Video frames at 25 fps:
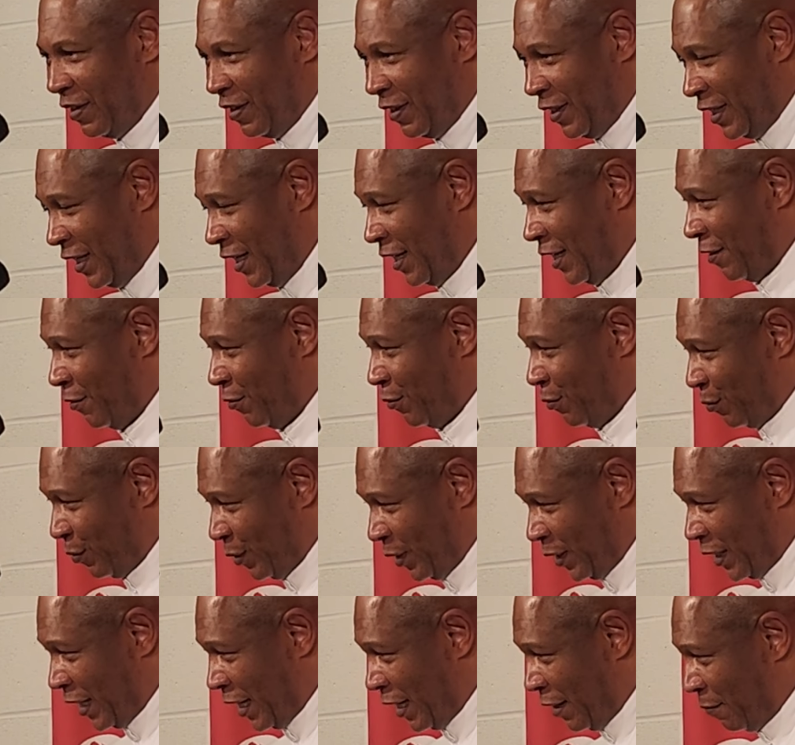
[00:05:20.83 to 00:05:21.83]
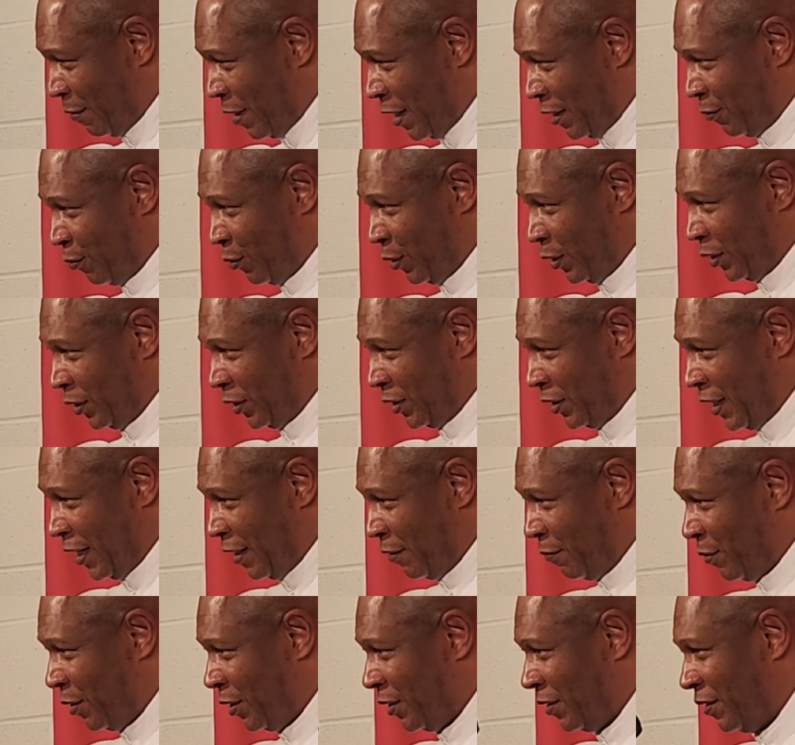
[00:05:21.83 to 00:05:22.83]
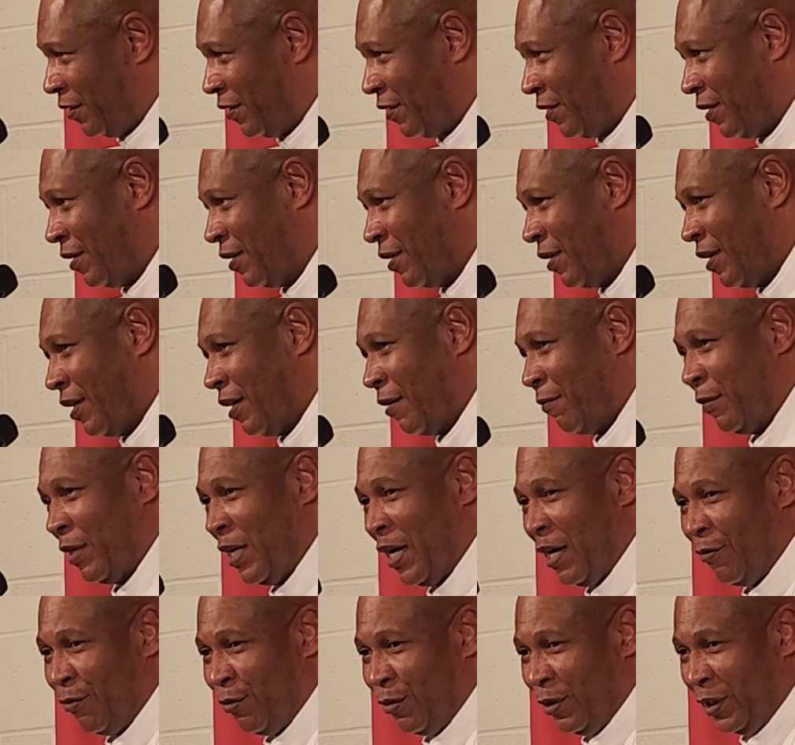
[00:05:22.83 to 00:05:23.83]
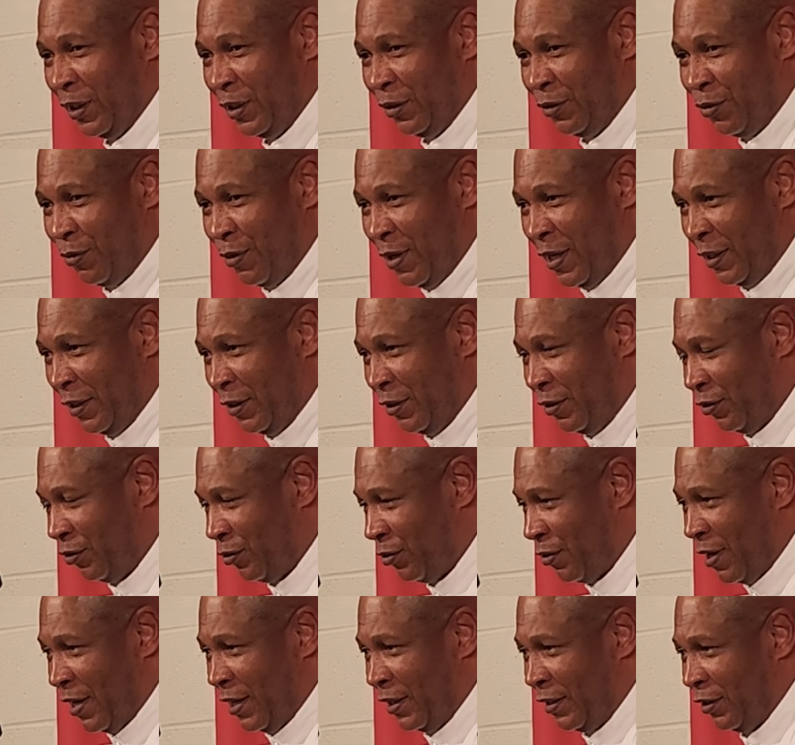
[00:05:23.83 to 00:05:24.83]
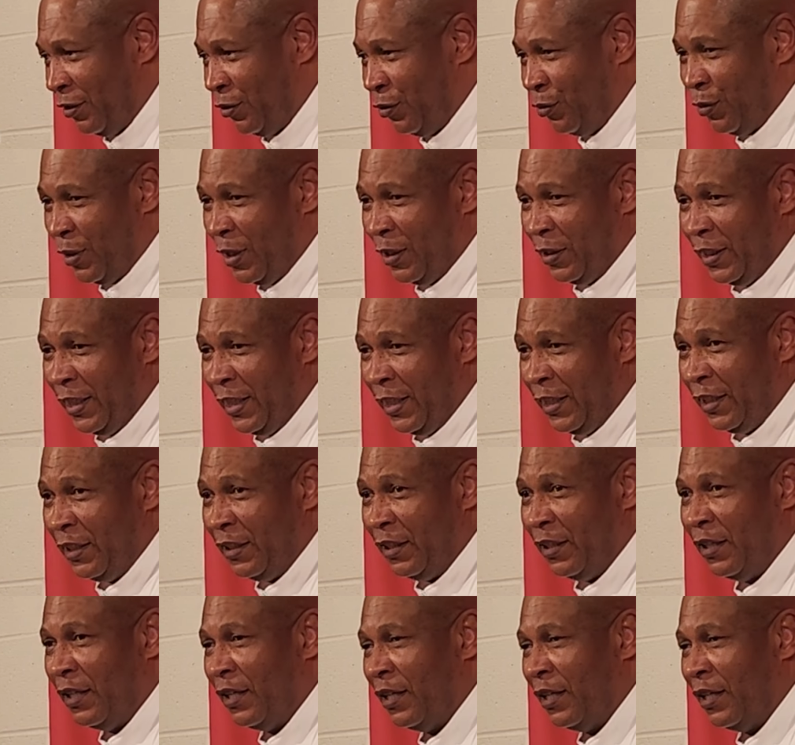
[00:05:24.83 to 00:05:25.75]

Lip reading: Again, we came out with a statement. I'm not really trying to dwell in it.